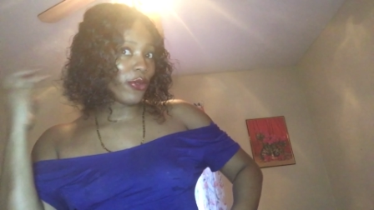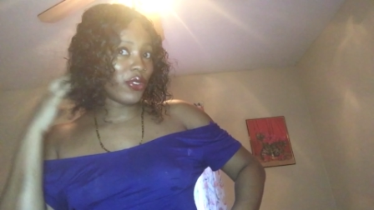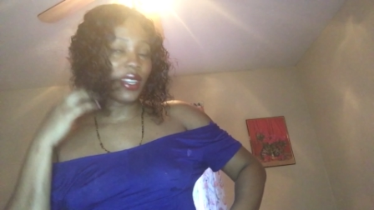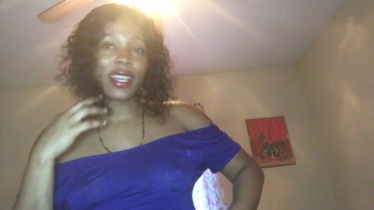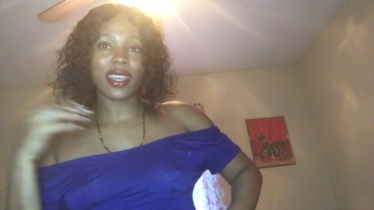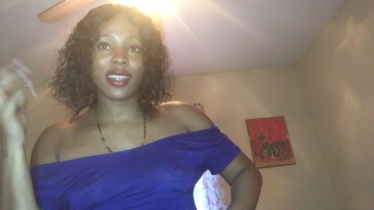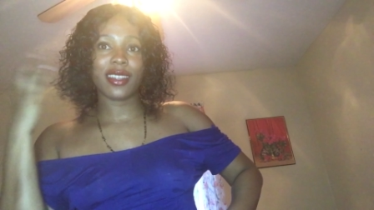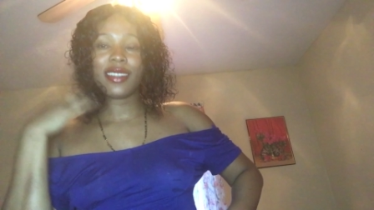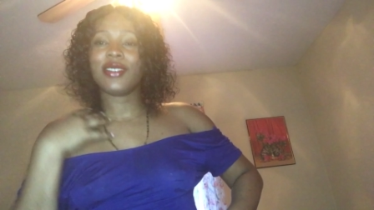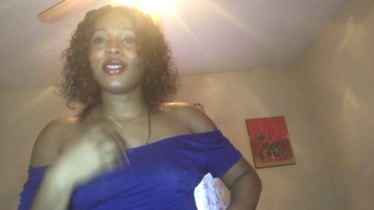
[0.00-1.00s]
forget
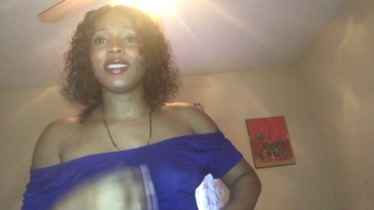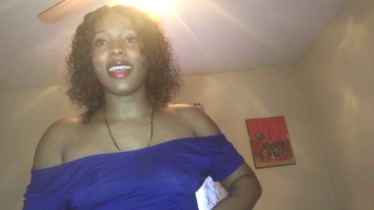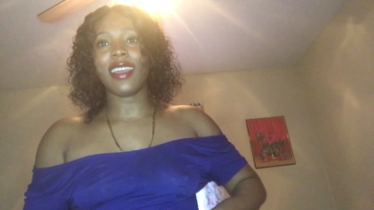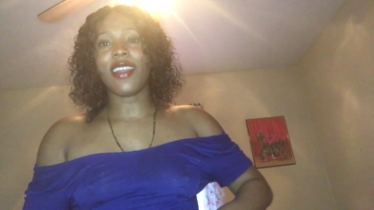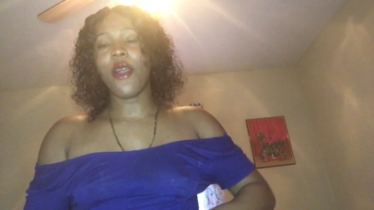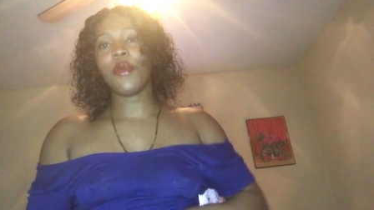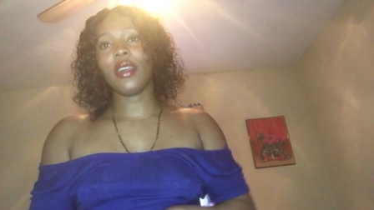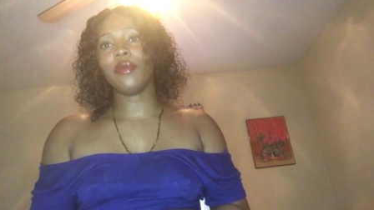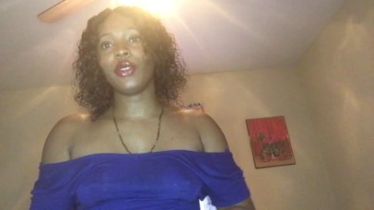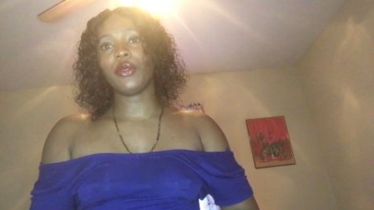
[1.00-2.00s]
to like, comment,
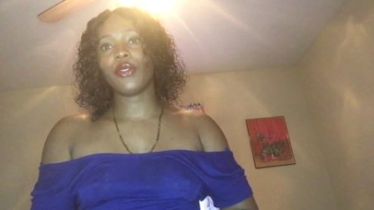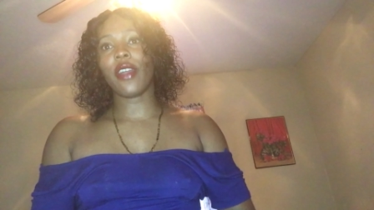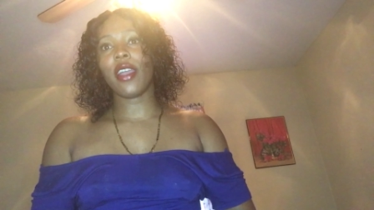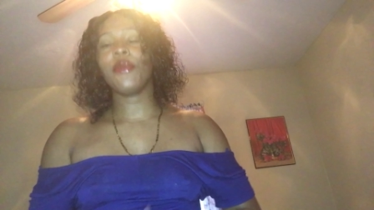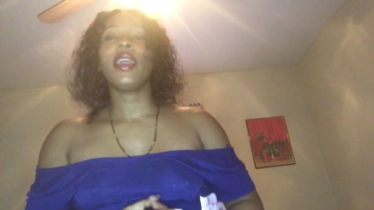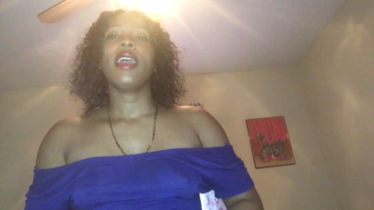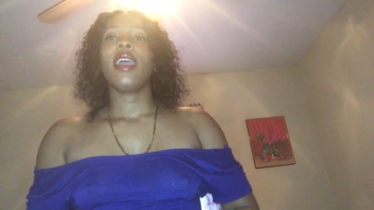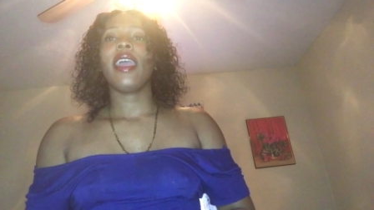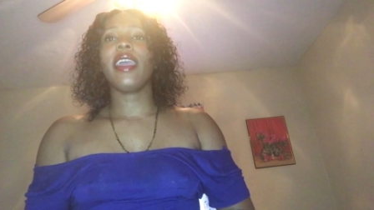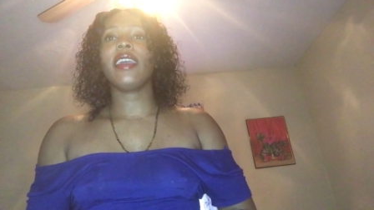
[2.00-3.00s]
and subscribe.
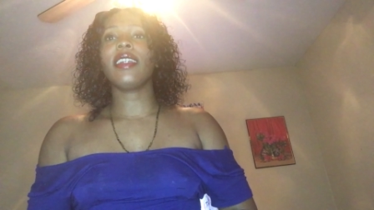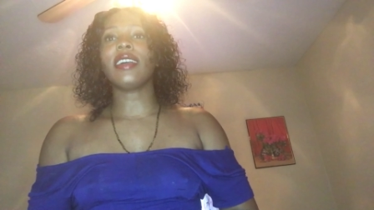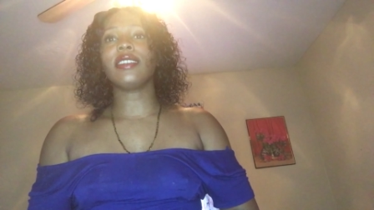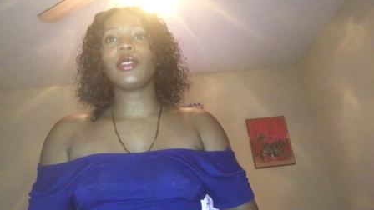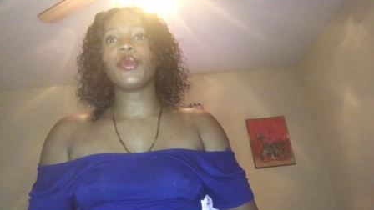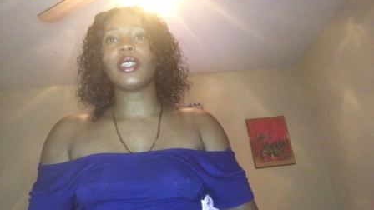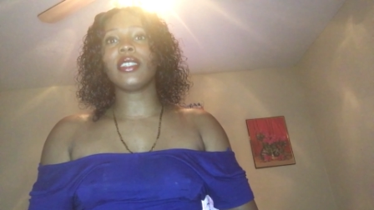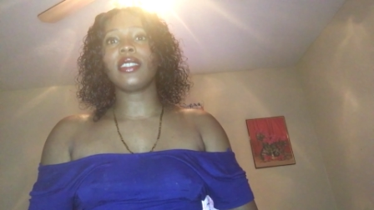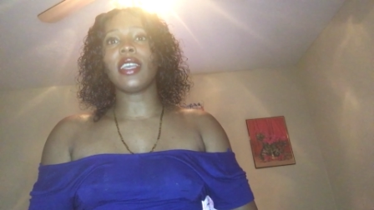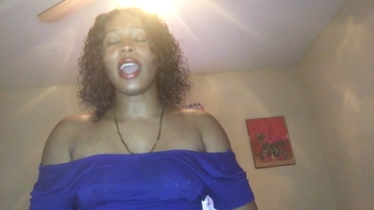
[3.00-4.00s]
And I just want
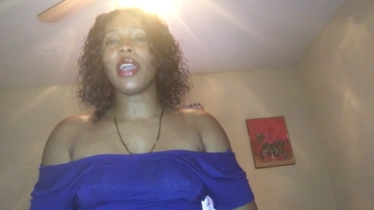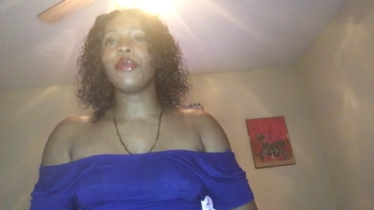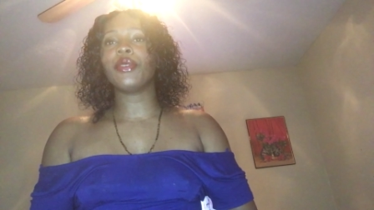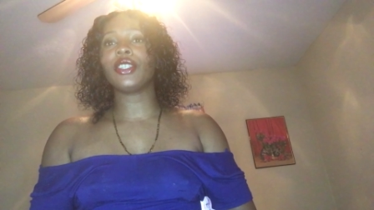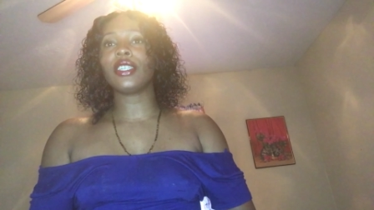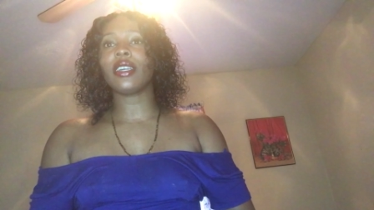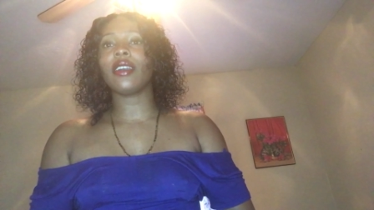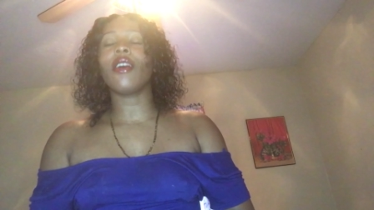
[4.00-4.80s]
to say I appreciate